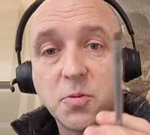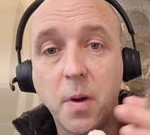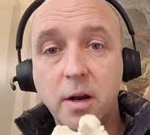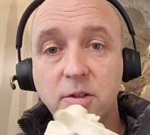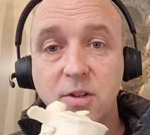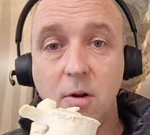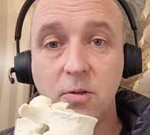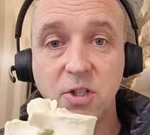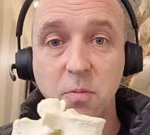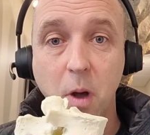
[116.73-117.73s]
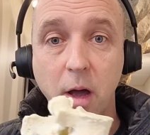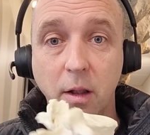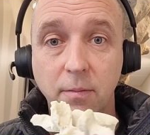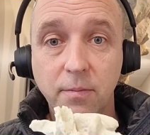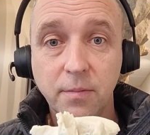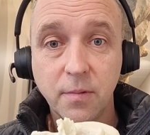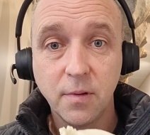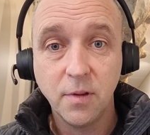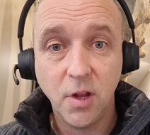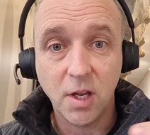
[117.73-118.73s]
spinal stenosis model.
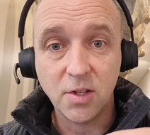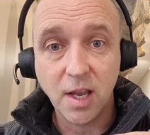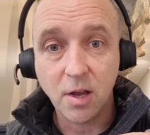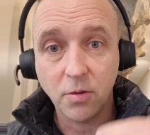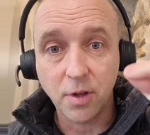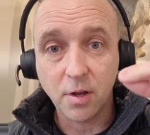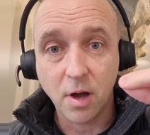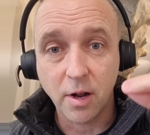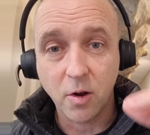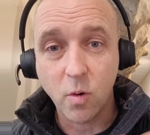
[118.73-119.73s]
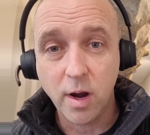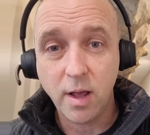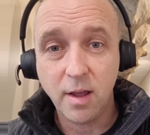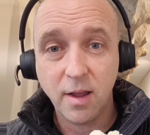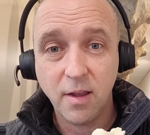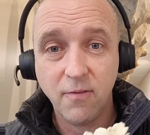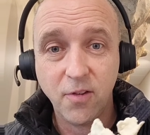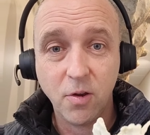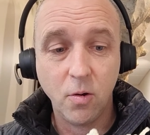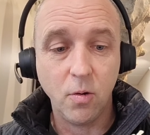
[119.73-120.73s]
You can take out the cauda equina if
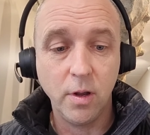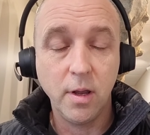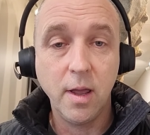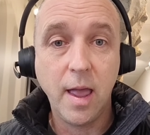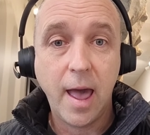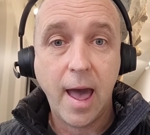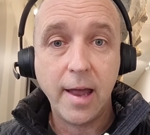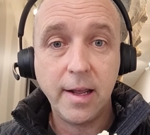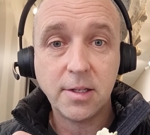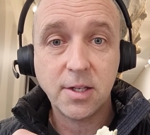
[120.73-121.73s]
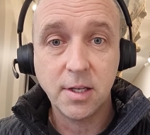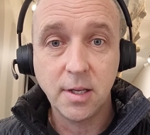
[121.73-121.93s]
you had it